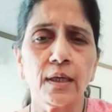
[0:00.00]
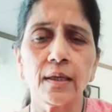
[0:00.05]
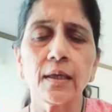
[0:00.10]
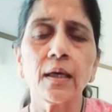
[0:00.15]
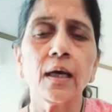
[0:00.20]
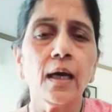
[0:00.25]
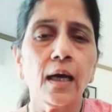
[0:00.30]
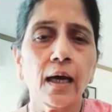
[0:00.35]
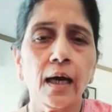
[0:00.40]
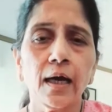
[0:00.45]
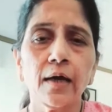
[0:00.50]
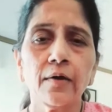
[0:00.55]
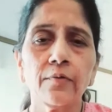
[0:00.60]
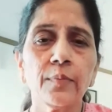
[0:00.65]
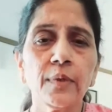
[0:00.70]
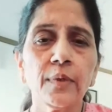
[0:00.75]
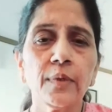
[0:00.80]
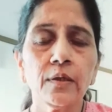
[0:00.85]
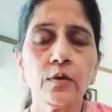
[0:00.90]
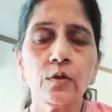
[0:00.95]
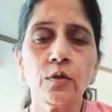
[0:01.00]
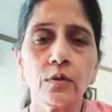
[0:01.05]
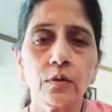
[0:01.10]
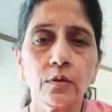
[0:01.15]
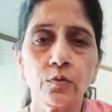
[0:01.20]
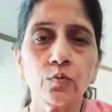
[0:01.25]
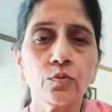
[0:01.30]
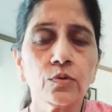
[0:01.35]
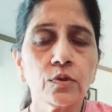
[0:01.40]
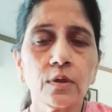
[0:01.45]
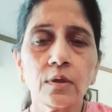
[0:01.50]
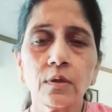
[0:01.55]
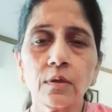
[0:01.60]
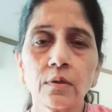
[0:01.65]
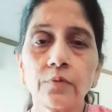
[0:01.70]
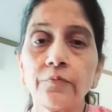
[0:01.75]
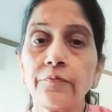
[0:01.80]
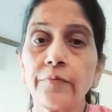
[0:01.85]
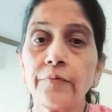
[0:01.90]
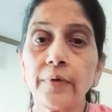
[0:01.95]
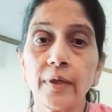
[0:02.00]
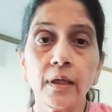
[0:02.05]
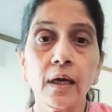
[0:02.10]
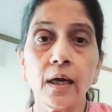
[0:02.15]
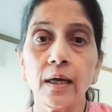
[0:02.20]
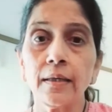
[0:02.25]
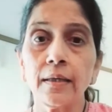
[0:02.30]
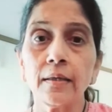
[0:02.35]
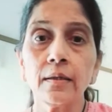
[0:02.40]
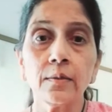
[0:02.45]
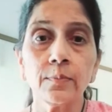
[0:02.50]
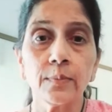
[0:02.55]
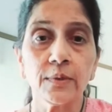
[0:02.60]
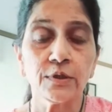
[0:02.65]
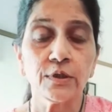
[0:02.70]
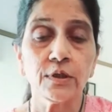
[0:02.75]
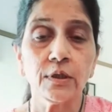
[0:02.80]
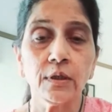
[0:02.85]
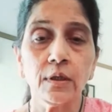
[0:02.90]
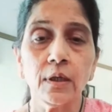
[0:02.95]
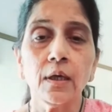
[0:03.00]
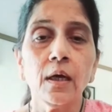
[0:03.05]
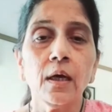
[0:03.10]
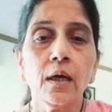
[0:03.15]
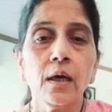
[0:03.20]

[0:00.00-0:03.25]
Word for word: Like I have been using a very high-end machine